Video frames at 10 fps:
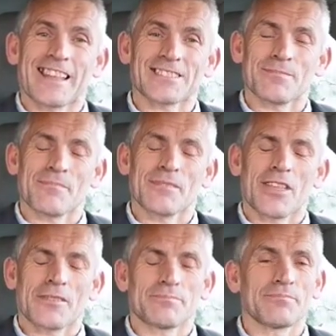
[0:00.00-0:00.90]
That's
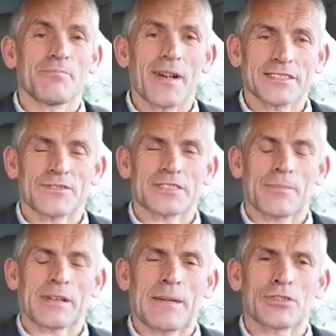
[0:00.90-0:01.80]
another massive
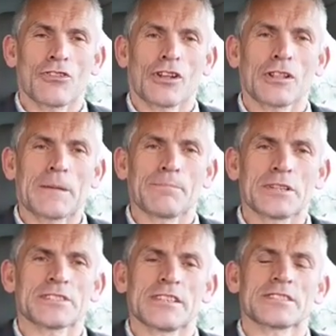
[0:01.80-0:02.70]
step again with your online
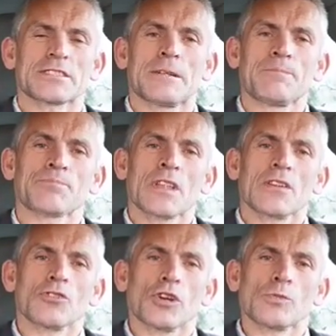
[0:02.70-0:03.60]
business.
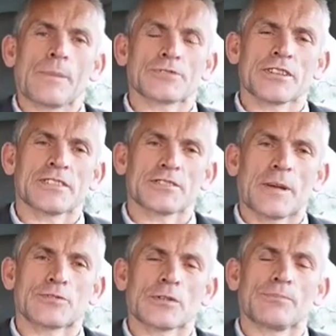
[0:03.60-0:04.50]
You've got your website set
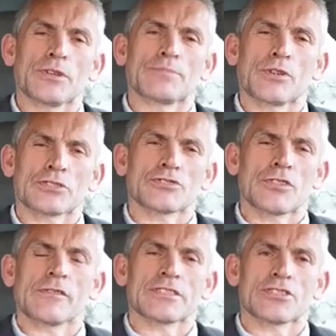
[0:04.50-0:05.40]
up, so you can put your products and
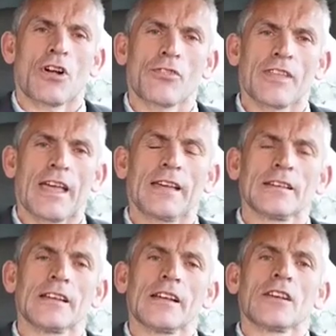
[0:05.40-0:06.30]
services on there.
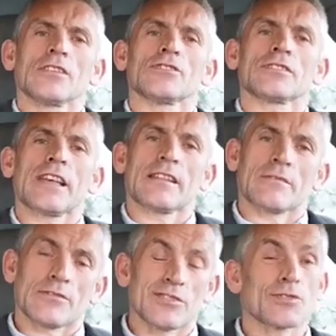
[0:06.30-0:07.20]
You can then,
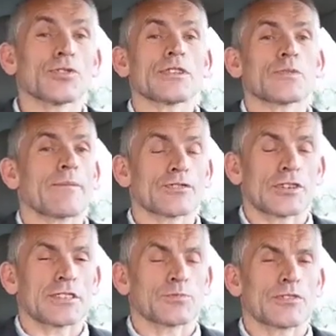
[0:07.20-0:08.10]
you do need to
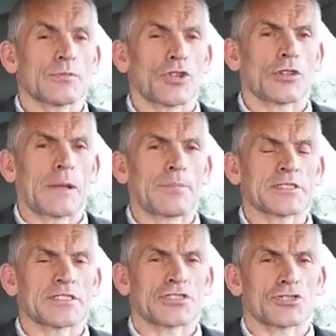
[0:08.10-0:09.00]
advertise. That's one thing with online businesses.